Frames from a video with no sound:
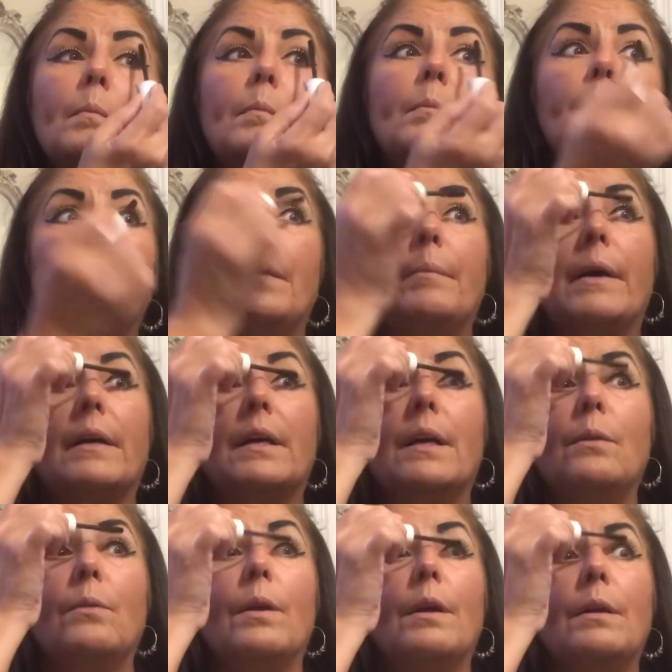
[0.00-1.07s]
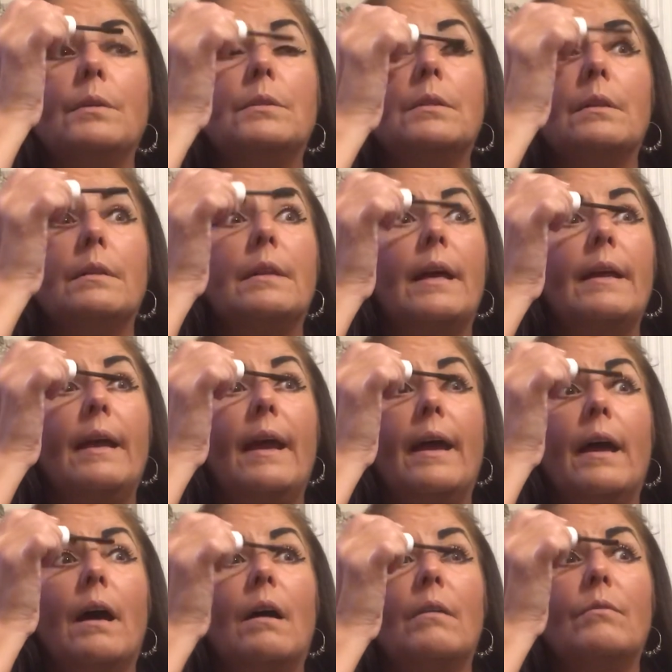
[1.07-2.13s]
But my gurus, they
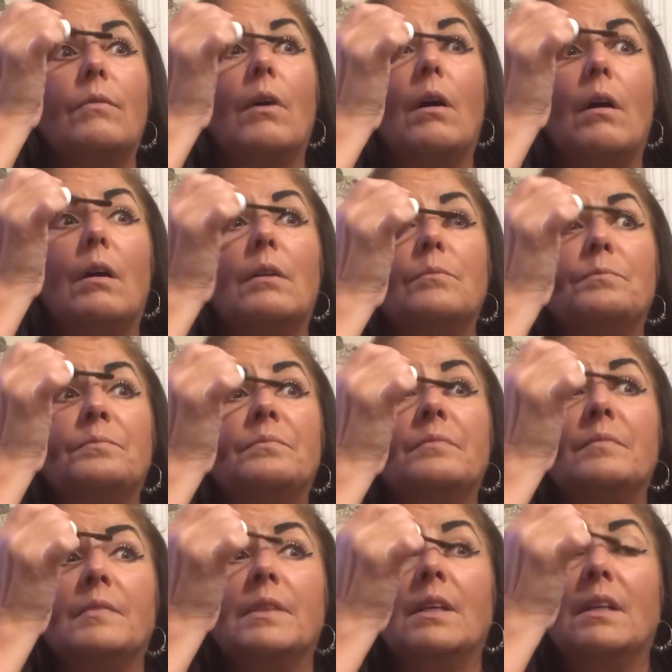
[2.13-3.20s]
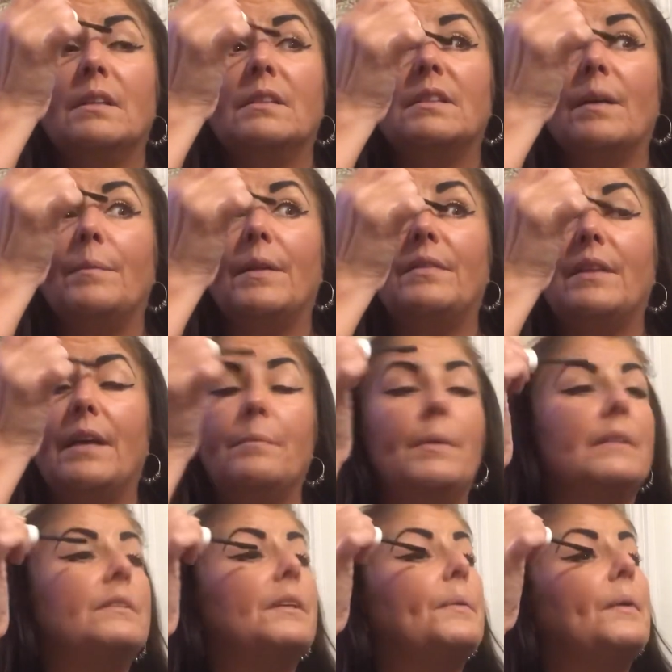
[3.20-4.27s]
have some that they've
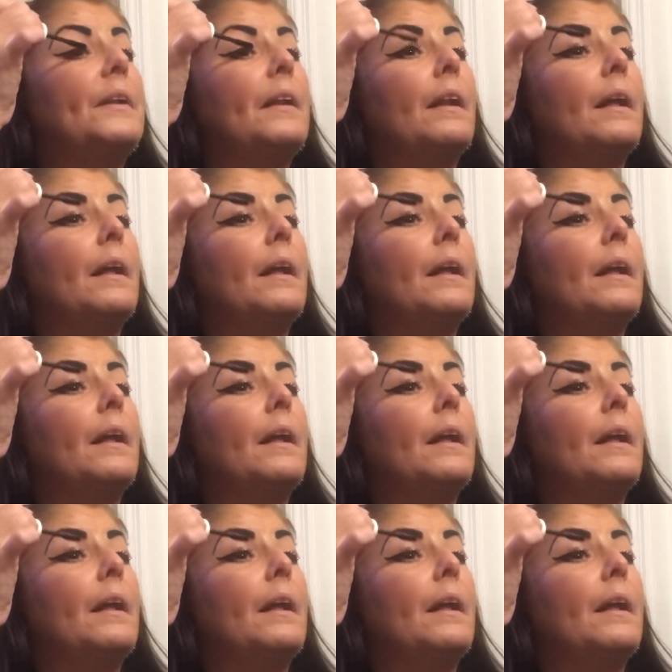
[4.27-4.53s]
been doing, and